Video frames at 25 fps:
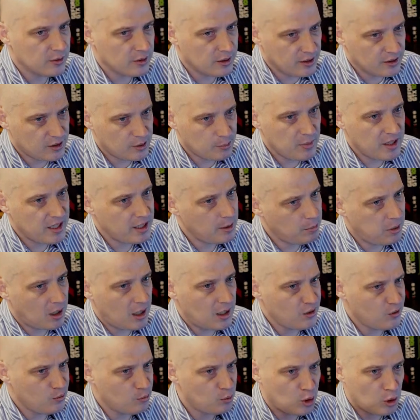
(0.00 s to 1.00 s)
it's made
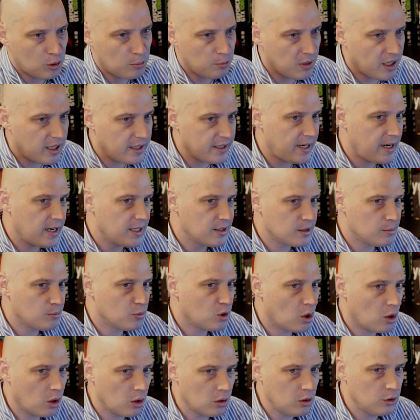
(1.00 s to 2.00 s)
possible by Ansem,
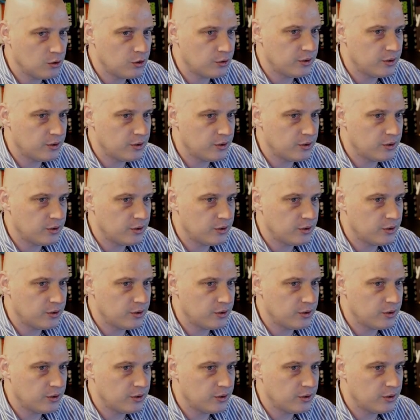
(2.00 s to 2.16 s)
Carlos,